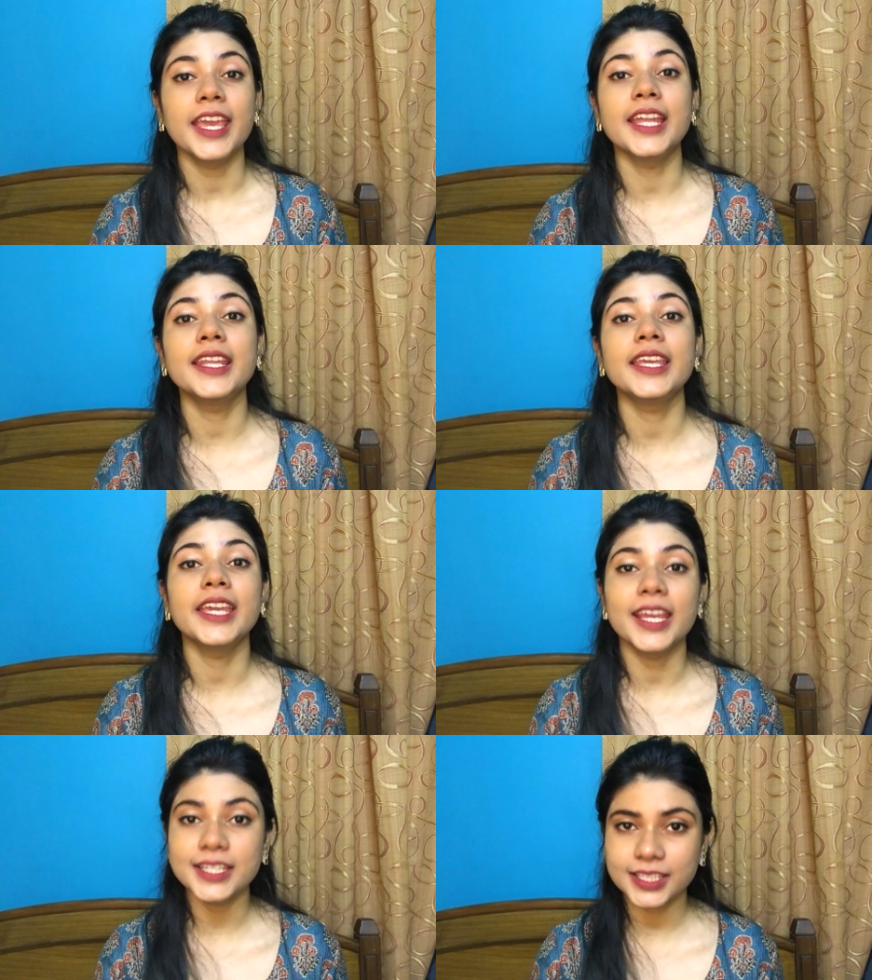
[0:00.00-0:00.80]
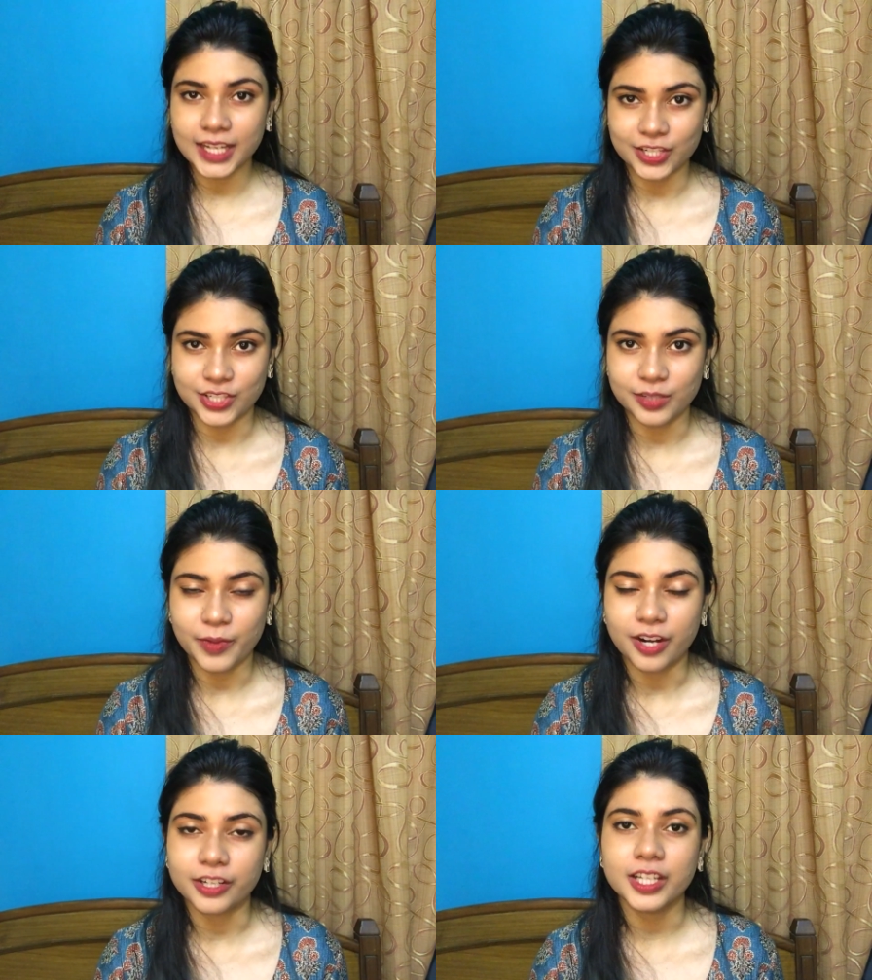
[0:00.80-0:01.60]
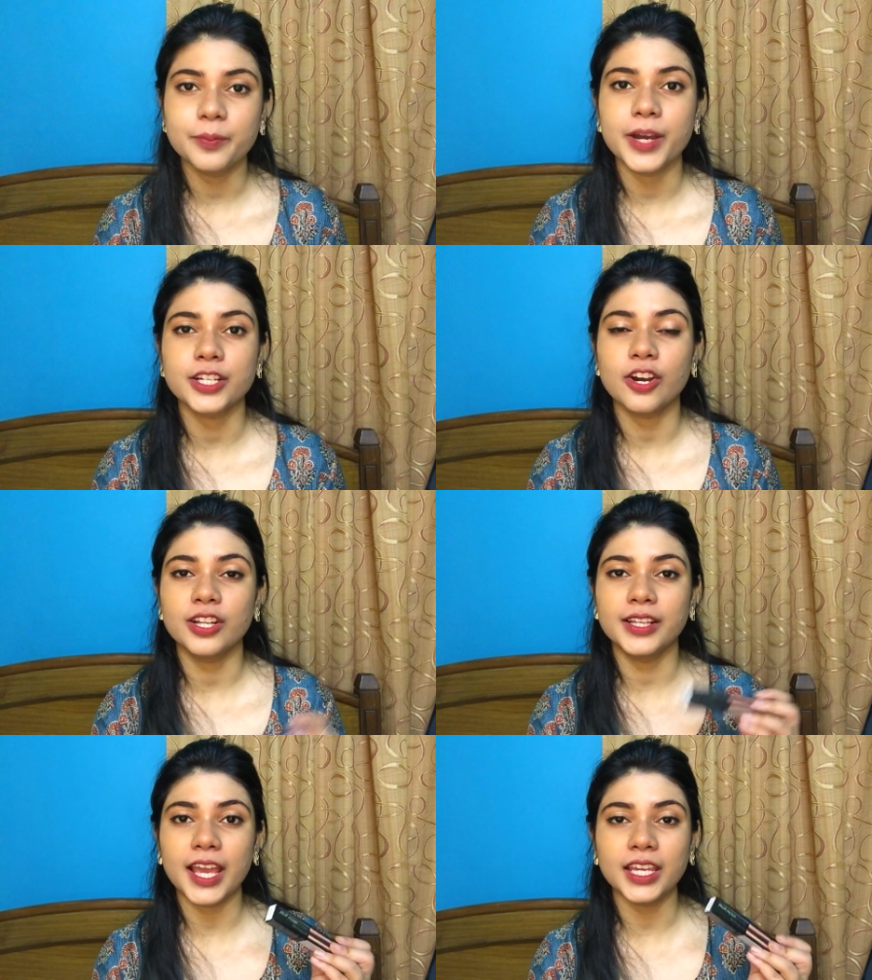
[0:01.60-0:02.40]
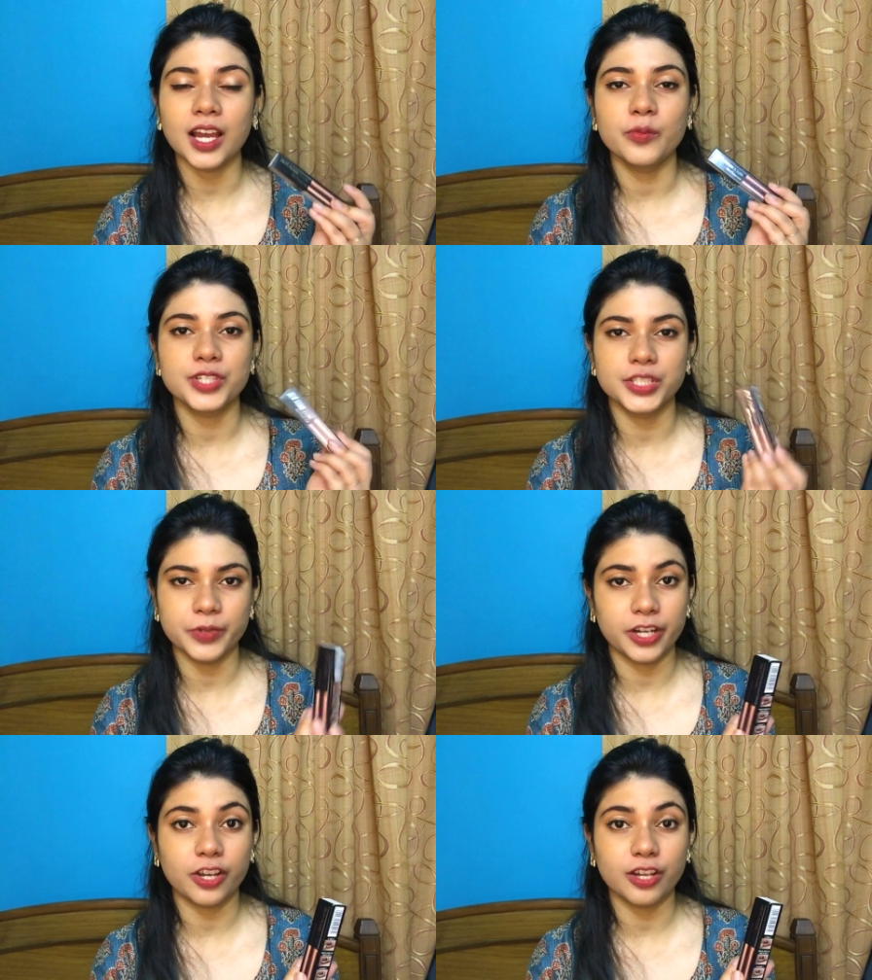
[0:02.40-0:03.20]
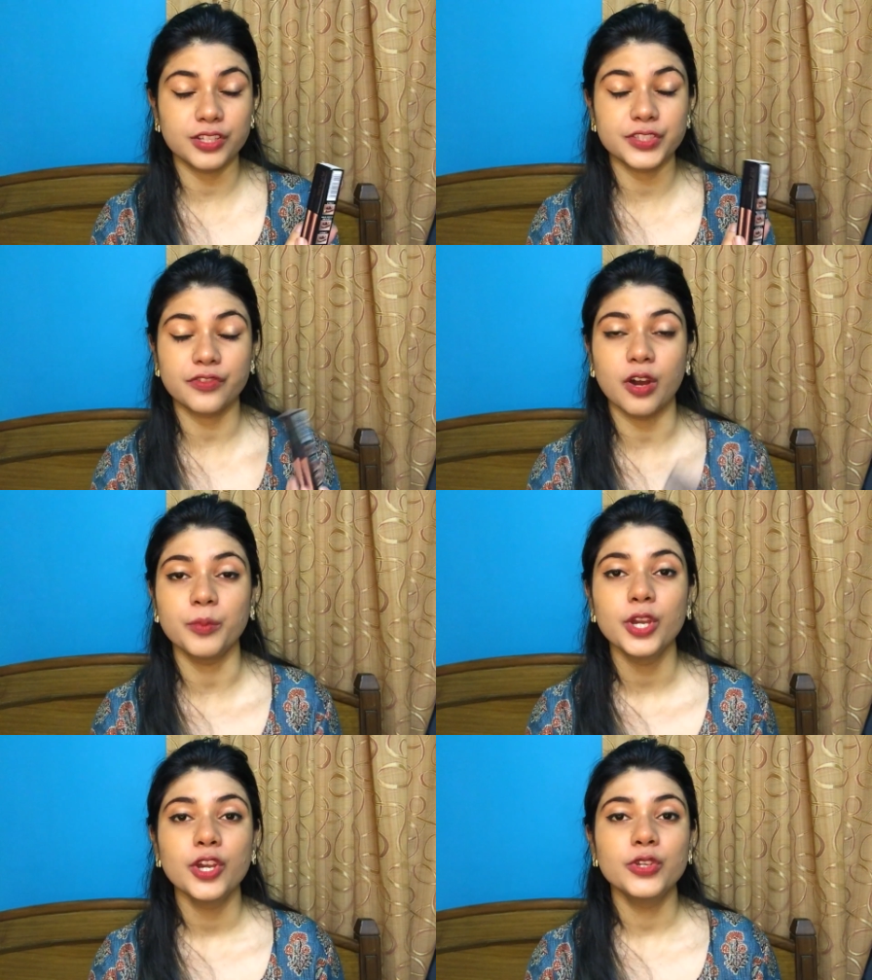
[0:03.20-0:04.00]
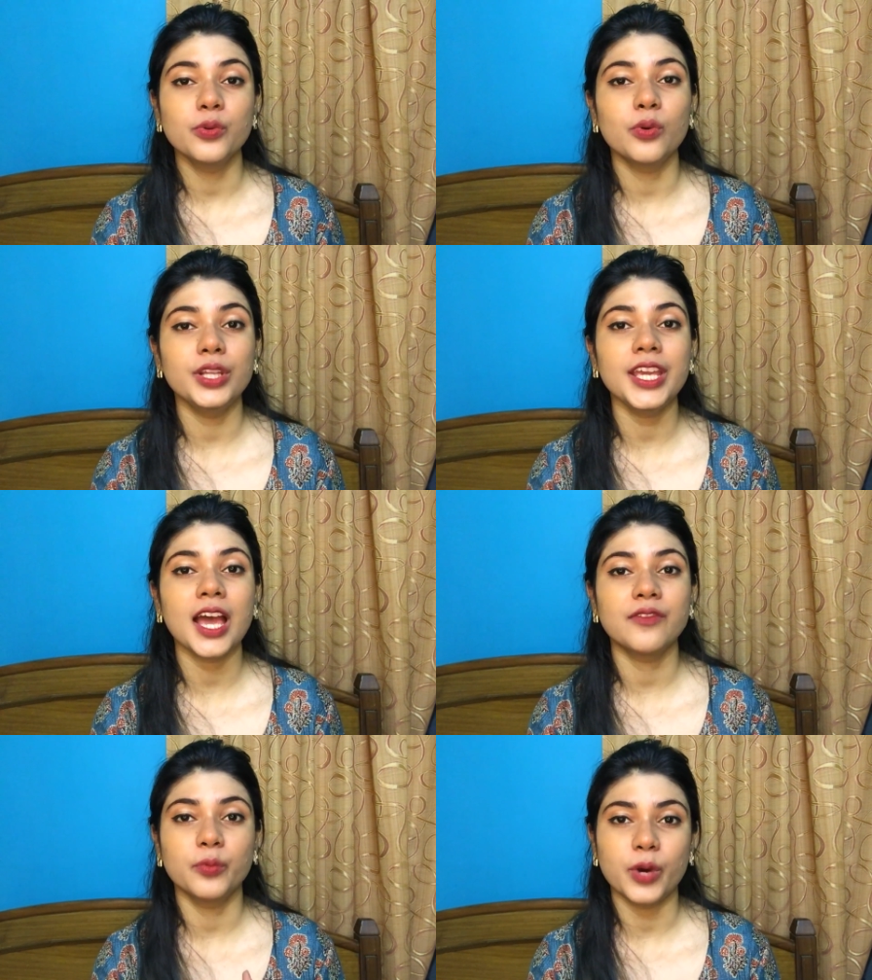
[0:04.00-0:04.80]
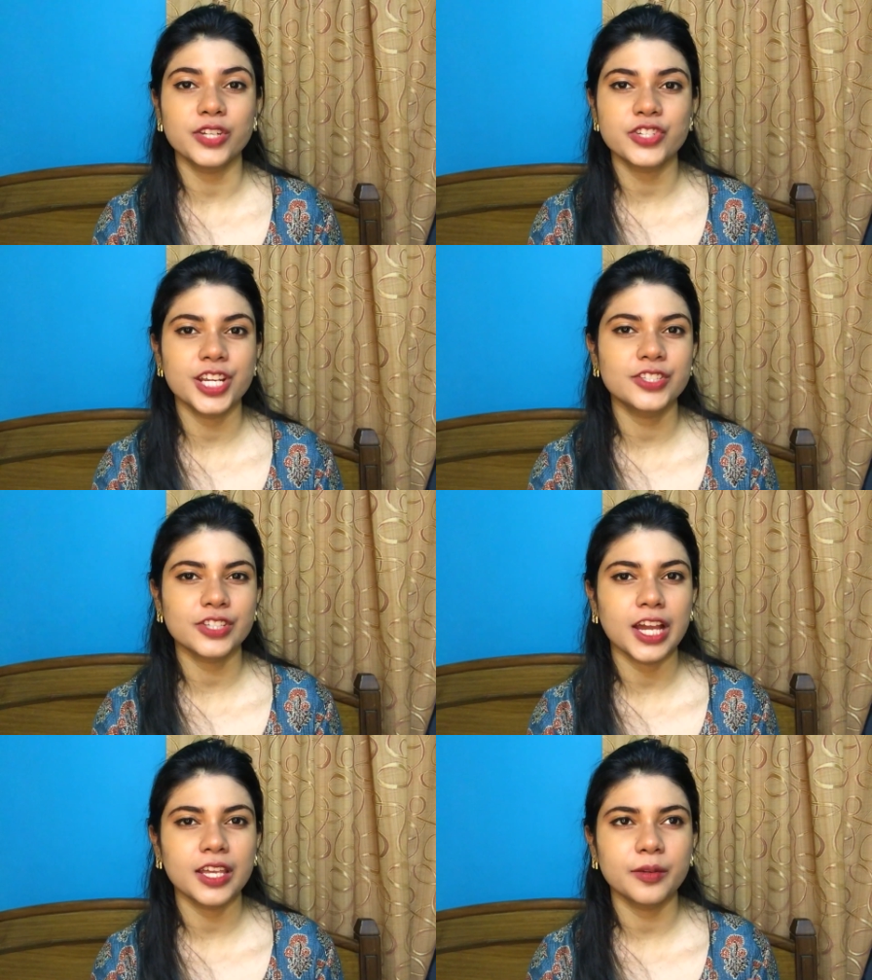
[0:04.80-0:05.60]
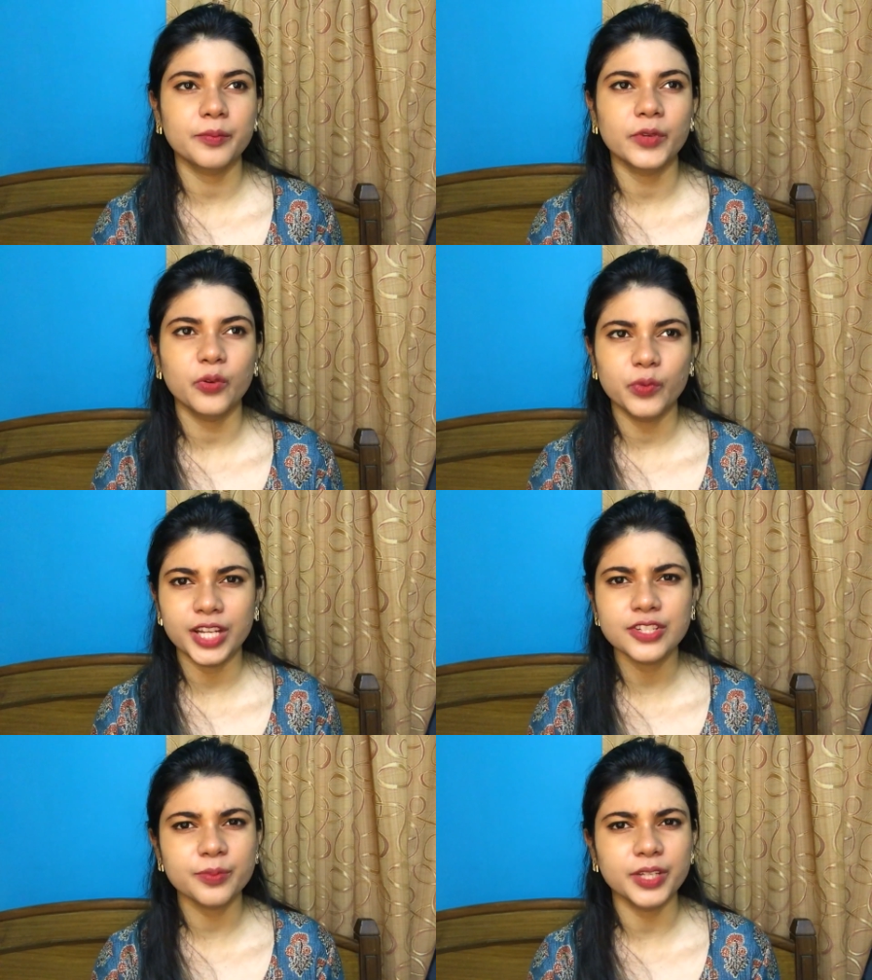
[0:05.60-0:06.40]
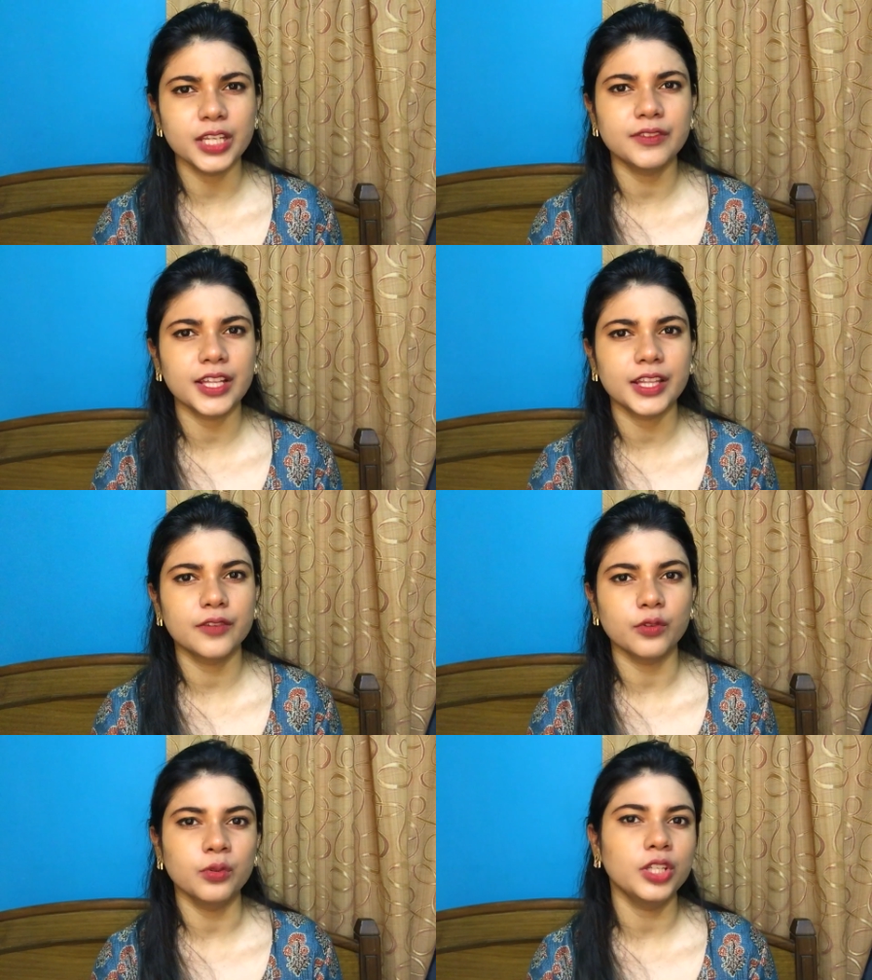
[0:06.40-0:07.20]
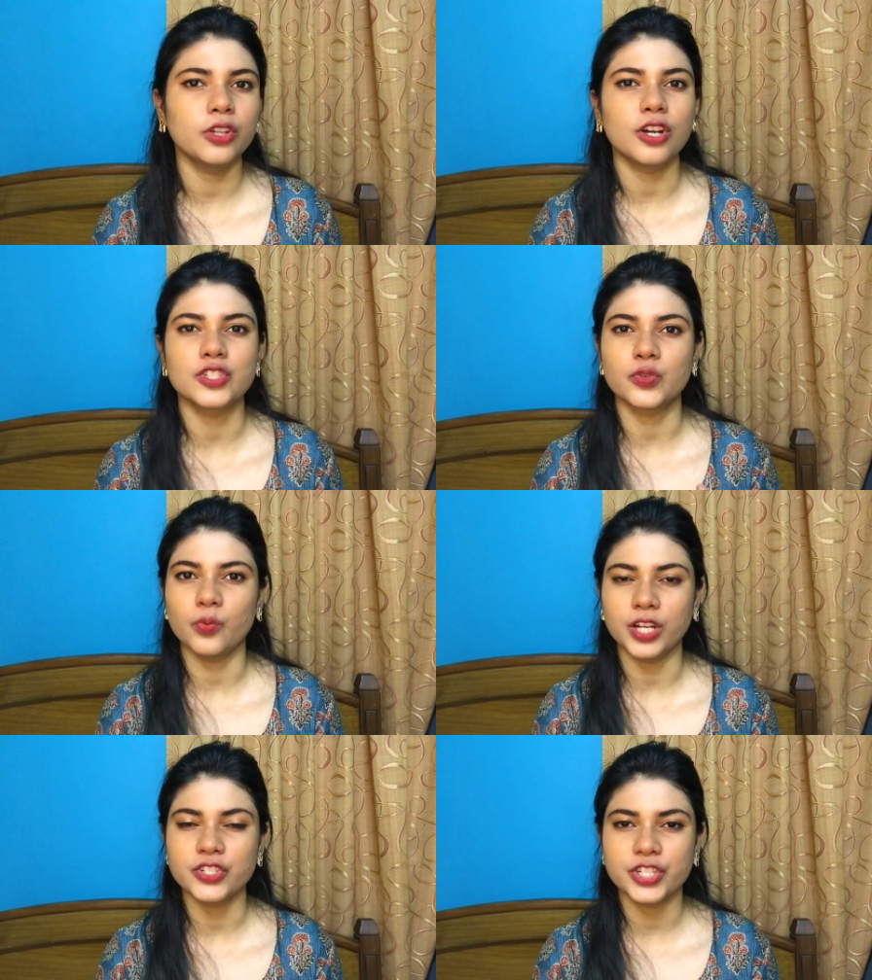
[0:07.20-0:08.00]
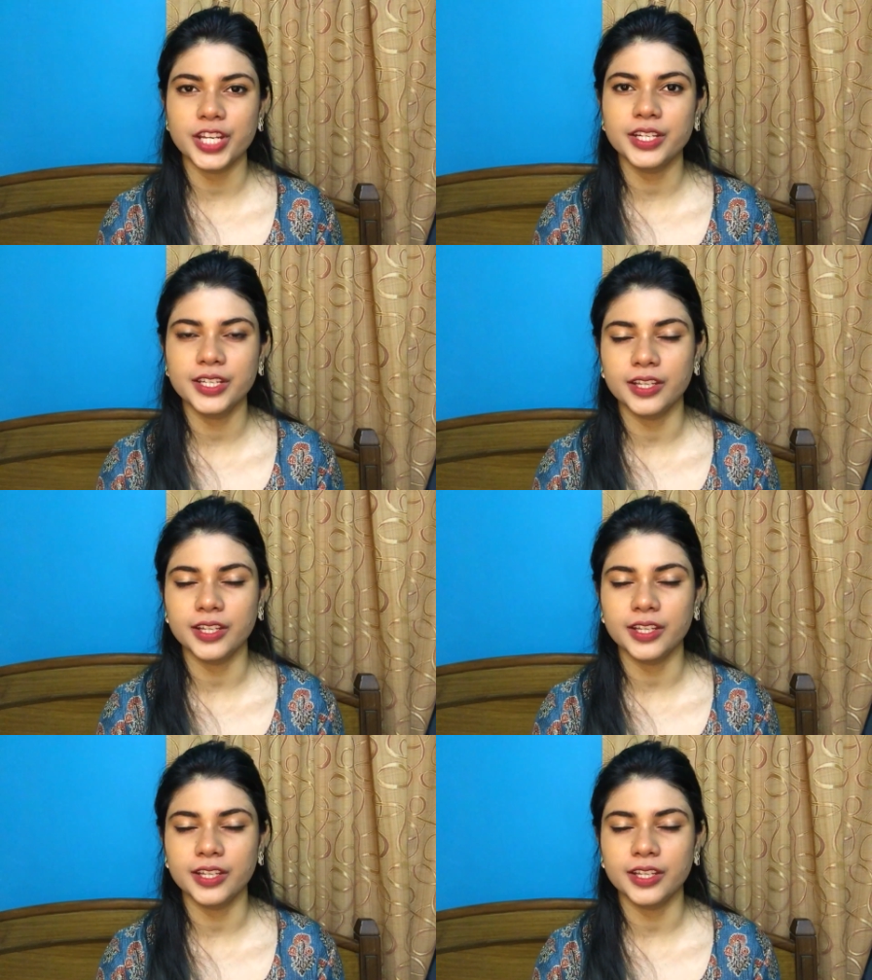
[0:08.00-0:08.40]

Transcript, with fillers: in the international market but on Nykaa which is where I got this from you only have one shade so I am willing to believe that they've only launched one shade